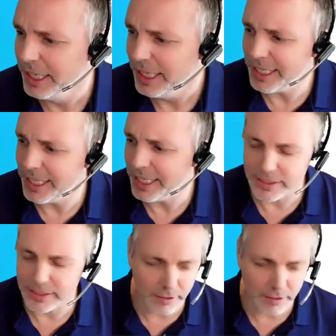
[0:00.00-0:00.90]
He has a
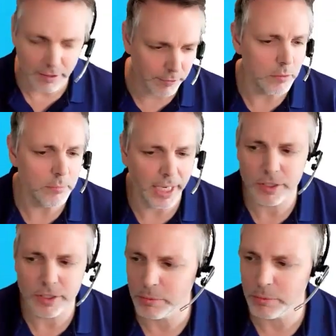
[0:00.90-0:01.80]
different
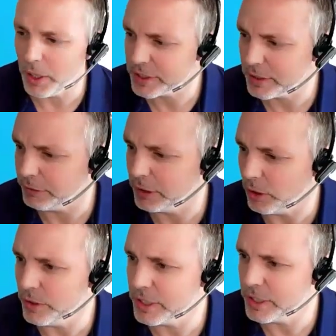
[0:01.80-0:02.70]
homepage as well. There's different
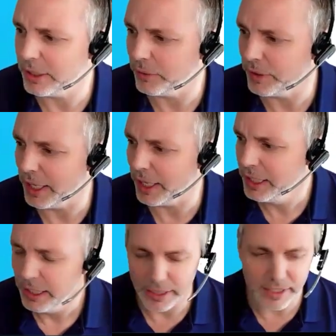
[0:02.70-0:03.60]
content on there, and it